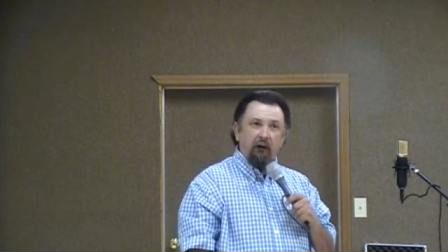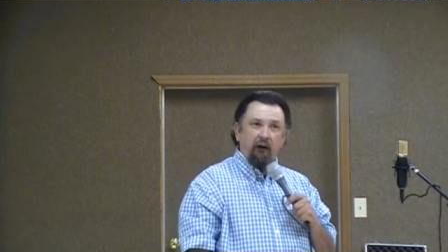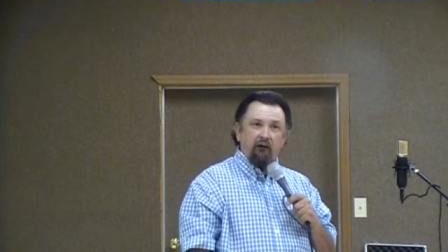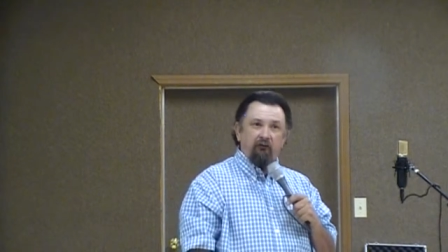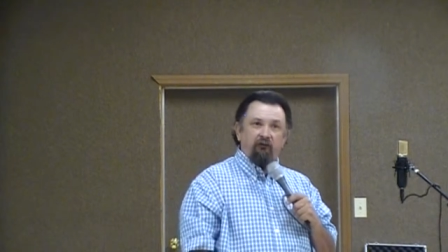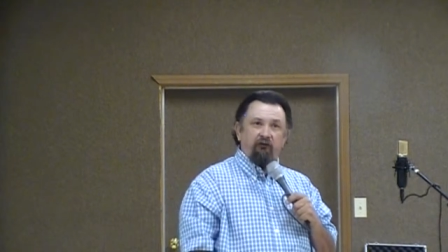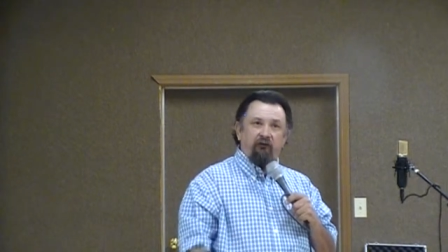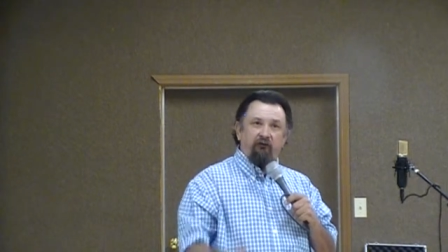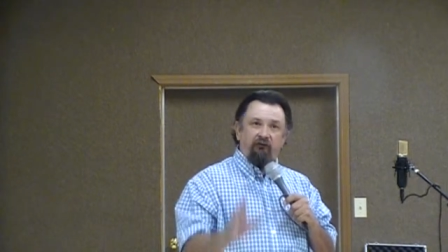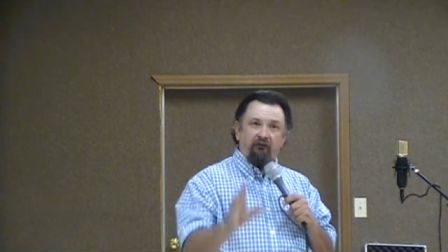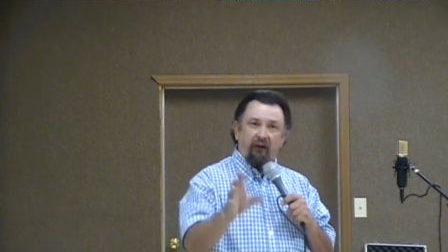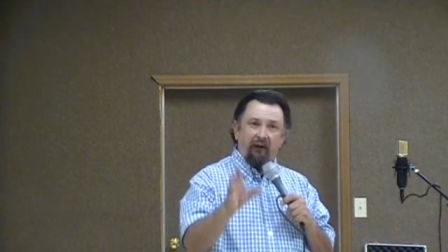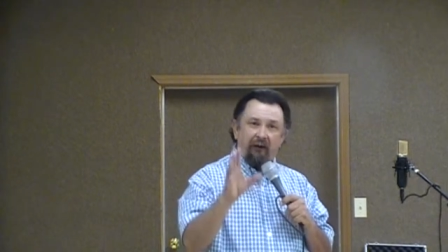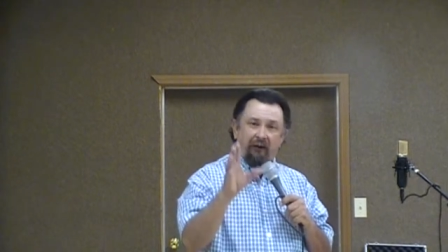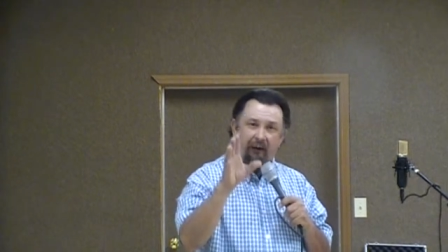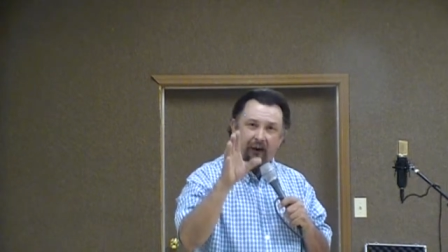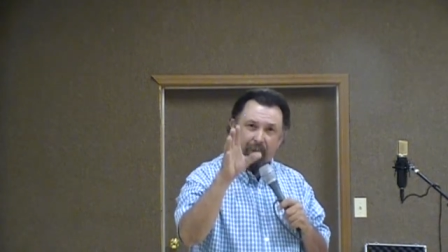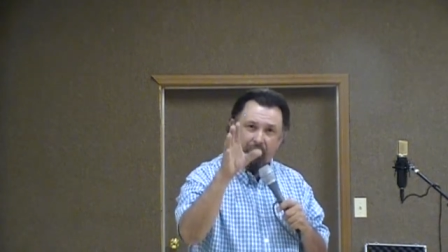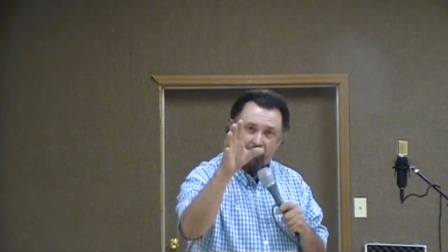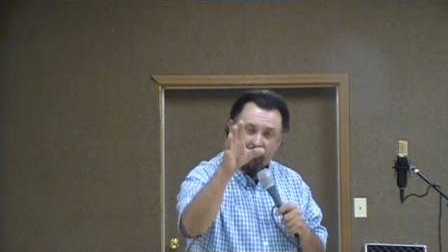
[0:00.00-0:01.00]
And she's
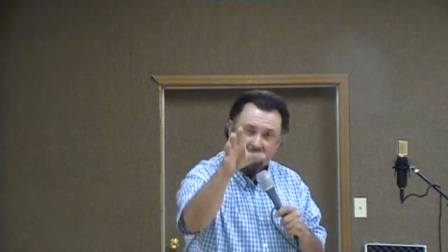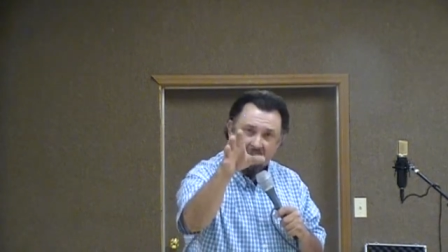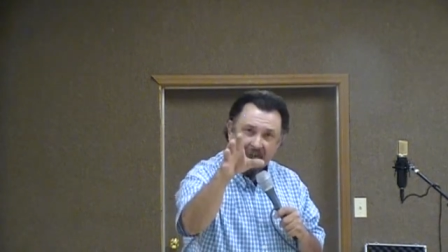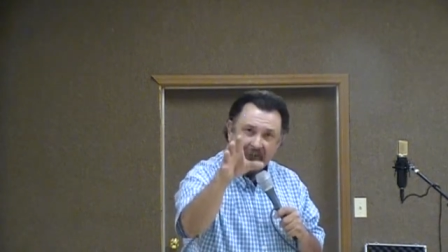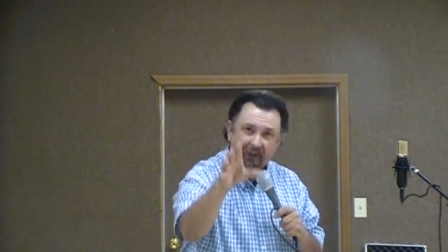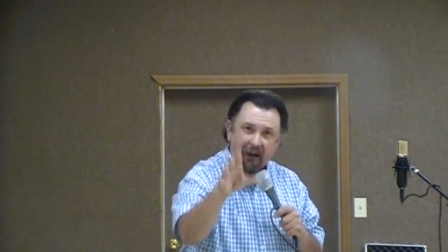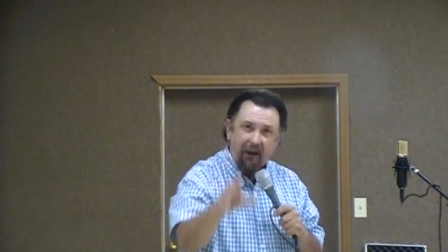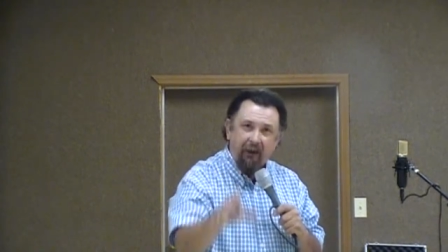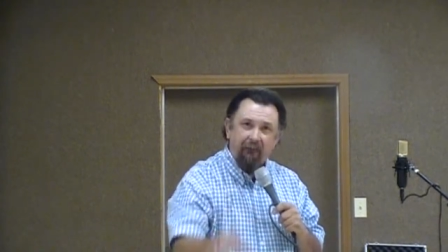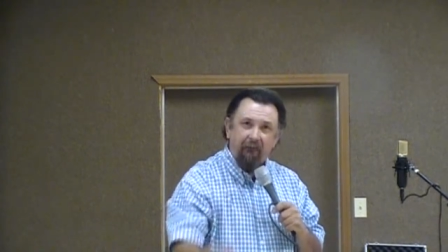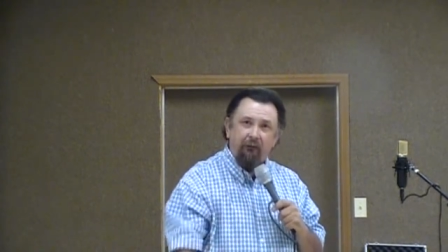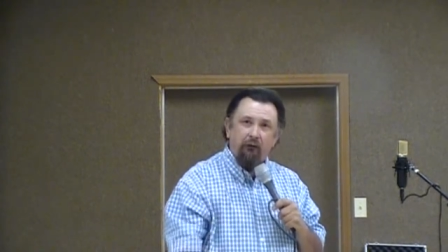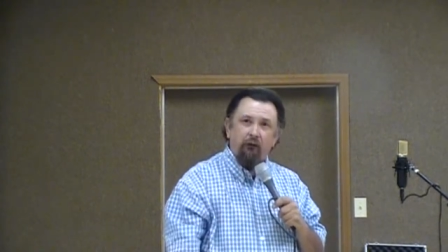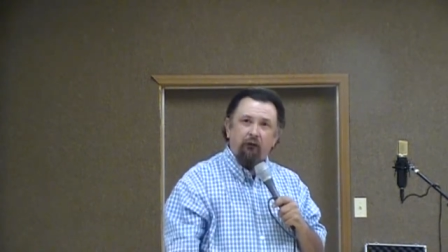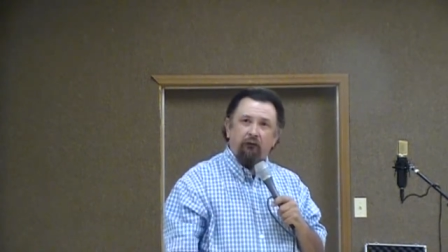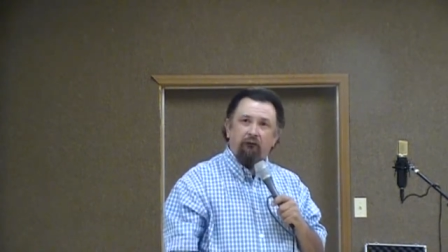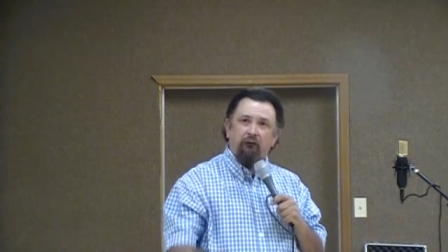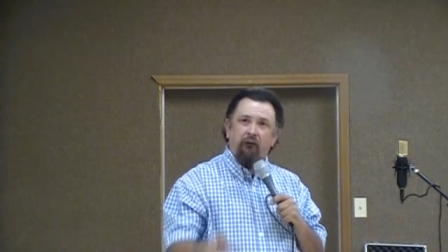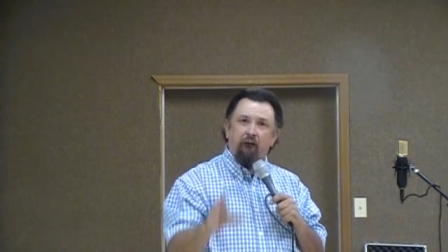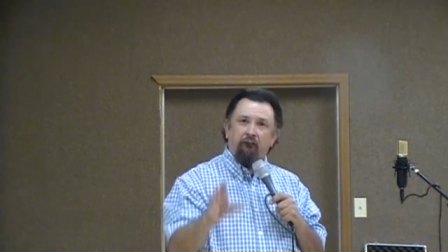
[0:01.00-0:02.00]
saying, I've really gotten
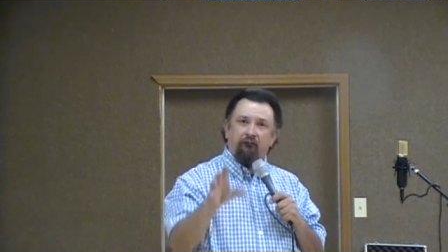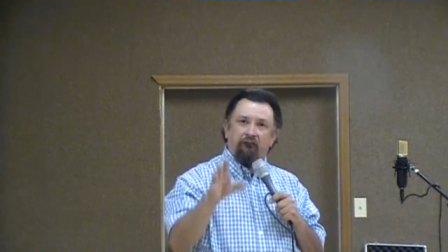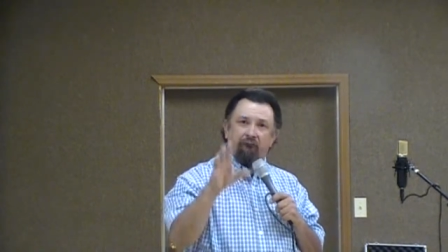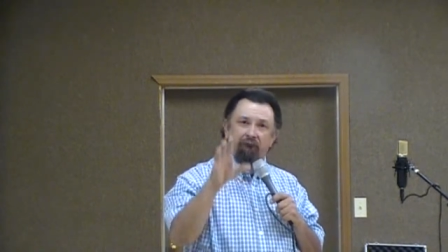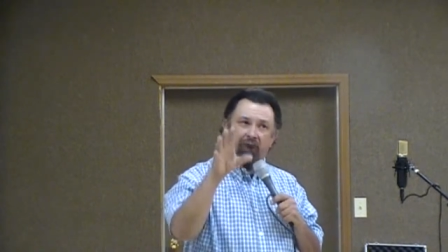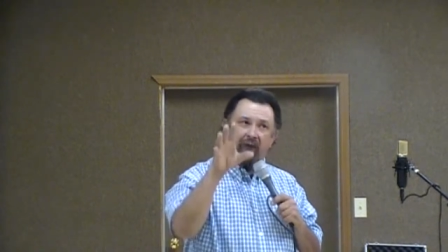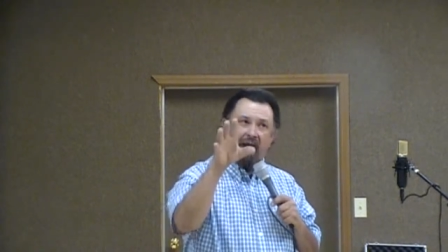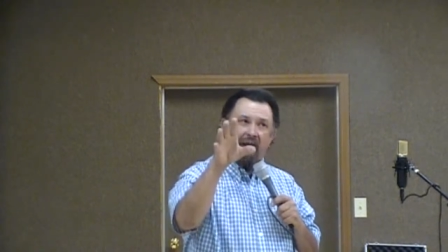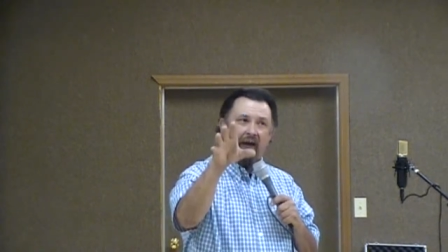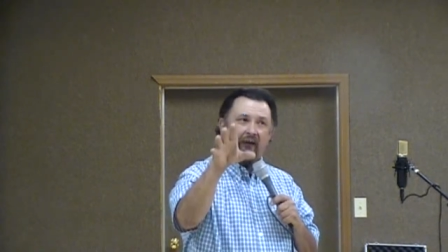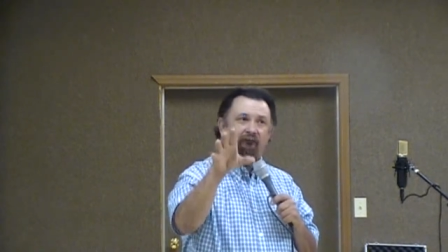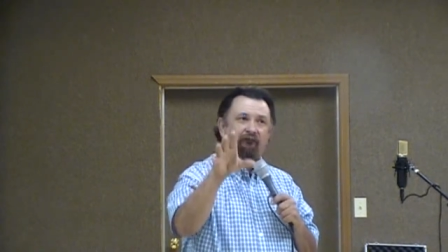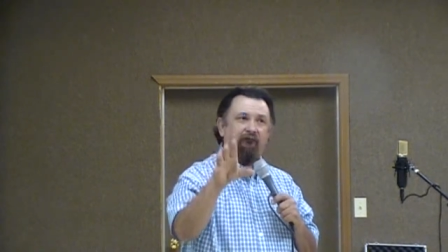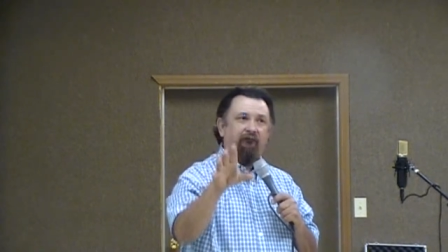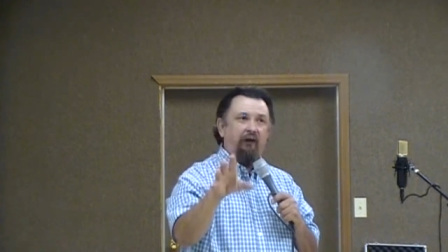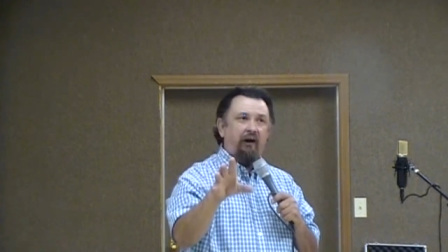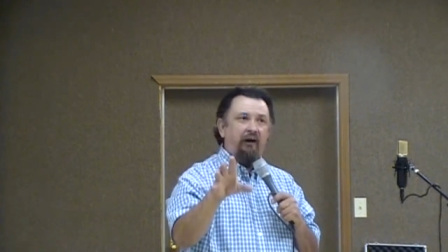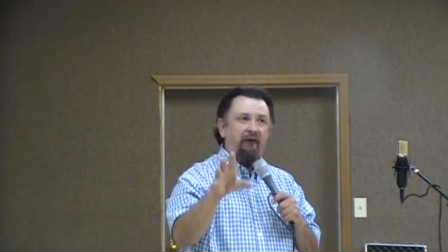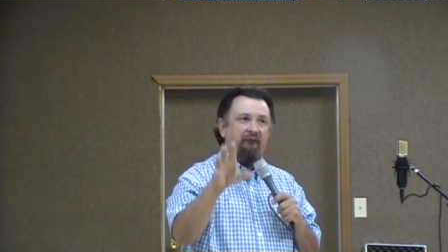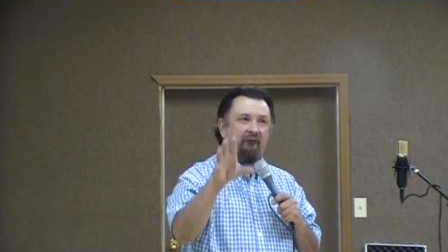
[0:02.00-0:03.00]
hooked on some bad
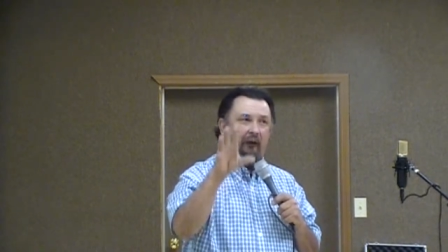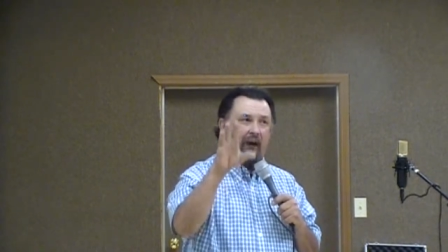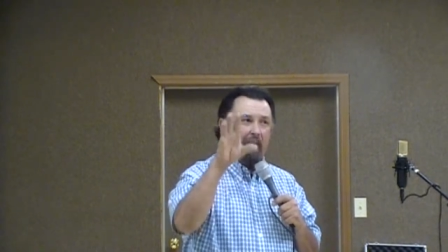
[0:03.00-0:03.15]
stuff,